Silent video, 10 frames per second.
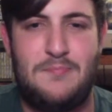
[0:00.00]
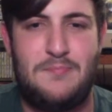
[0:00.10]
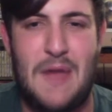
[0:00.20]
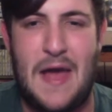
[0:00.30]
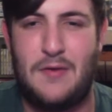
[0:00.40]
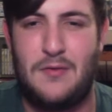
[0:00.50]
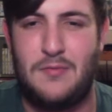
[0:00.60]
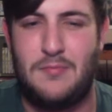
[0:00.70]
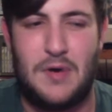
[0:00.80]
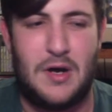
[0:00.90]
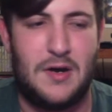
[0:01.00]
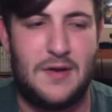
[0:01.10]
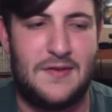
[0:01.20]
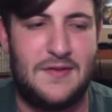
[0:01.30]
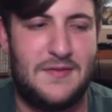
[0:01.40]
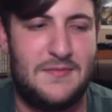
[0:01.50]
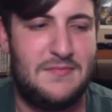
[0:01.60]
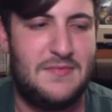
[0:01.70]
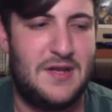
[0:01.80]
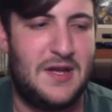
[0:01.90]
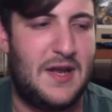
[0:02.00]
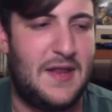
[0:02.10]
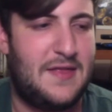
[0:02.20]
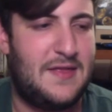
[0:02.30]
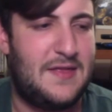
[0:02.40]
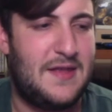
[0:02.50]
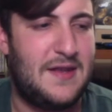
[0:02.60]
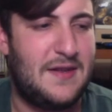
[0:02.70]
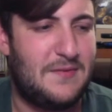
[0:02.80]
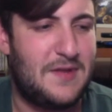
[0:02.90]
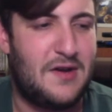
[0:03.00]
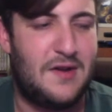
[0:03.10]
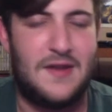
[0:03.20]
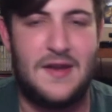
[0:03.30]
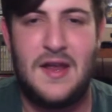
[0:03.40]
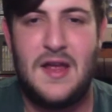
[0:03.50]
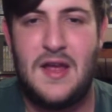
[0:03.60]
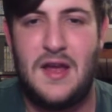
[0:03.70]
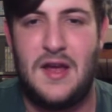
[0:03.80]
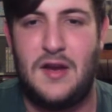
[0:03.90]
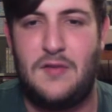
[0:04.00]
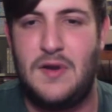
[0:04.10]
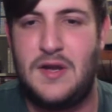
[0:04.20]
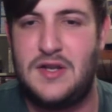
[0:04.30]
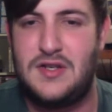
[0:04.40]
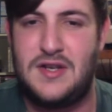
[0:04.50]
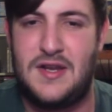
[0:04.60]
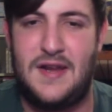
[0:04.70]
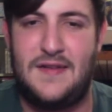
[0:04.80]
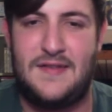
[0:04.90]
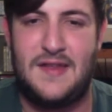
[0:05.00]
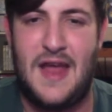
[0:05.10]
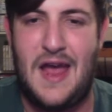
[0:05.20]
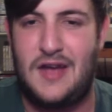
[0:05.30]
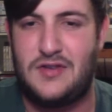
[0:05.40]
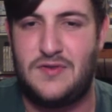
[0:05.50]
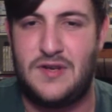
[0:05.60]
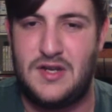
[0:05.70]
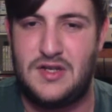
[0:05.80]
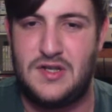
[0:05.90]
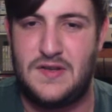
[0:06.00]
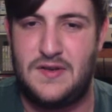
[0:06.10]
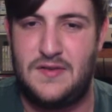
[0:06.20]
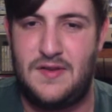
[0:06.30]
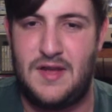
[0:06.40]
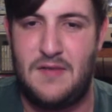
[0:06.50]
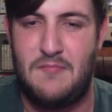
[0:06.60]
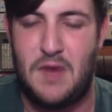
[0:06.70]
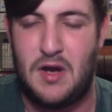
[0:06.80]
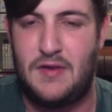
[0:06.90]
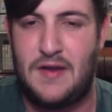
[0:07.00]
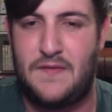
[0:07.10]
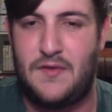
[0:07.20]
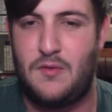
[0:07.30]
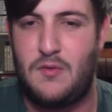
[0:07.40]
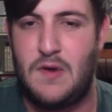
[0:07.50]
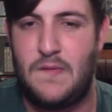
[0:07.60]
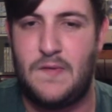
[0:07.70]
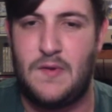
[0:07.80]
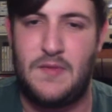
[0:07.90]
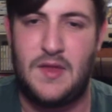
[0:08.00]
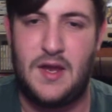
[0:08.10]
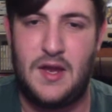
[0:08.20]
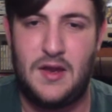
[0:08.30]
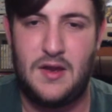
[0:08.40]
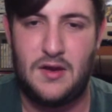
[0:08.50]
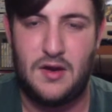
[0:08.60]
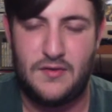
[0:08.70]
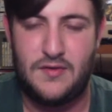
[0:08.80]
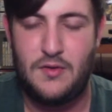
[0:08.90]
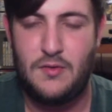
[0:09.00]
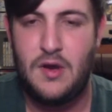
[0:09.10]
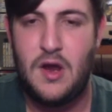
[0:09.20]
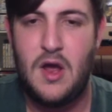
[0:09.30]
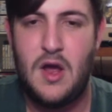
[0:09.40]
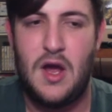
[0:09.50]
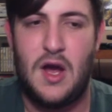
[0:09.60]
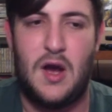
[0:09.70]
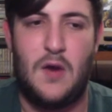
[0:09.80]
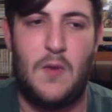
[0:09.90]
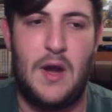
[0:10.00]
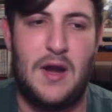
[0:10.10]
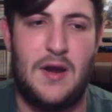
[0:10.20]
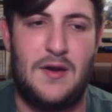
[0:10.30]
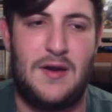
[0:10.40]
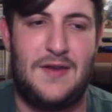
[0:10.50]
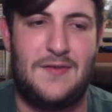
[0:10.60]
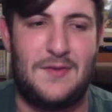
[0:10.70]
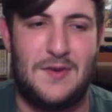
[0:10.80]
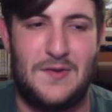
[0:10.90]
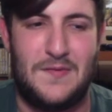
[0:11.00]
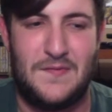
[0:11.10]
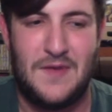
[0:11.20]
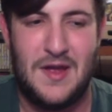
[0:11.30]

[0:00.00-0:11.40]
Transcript: Battle Bond, uh, I think that's what they called it, uh, Greninja. It's the Ash Greninja, uh, modeled after the one from the cartoon, uh, where he sort of